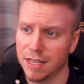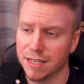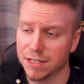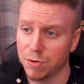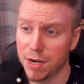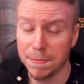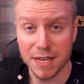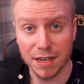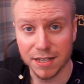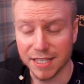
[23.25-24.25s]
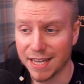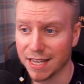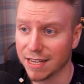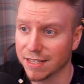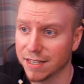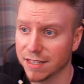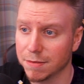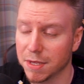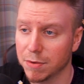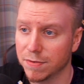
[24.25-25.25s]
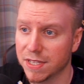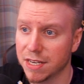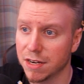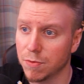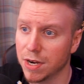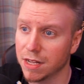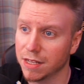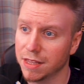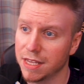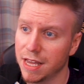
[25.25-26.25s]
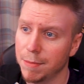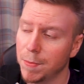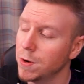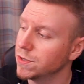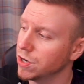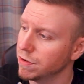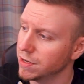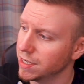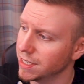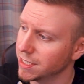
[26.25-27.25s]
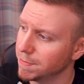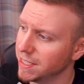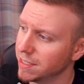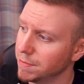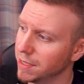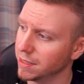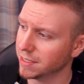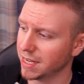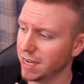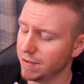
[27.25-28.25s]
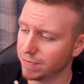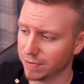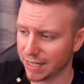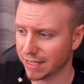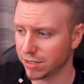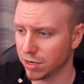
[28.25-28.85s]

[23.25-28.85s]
is quite a big undertaking. It's not something we've seen in a while, and the MMO genre has been something that's kind of laid